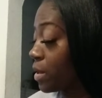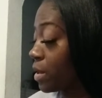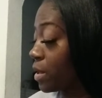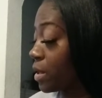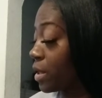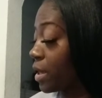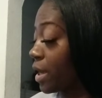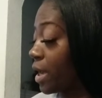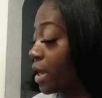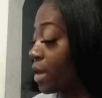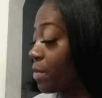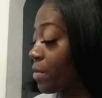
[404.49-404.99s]

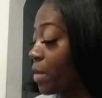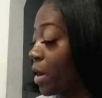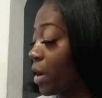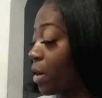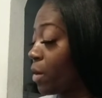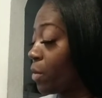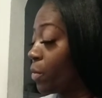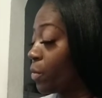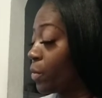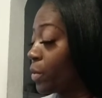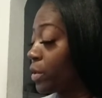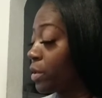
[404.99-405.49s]
came
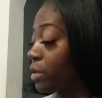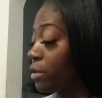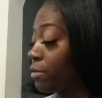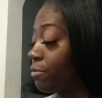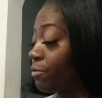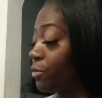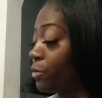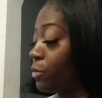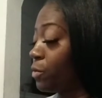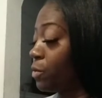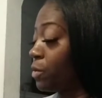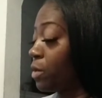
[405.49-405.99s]
out with the
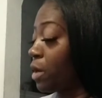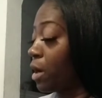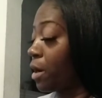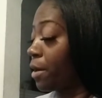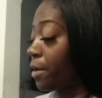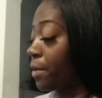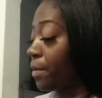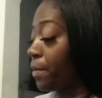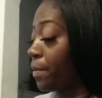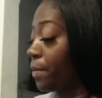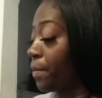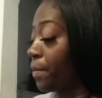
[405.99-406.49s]
Fool card.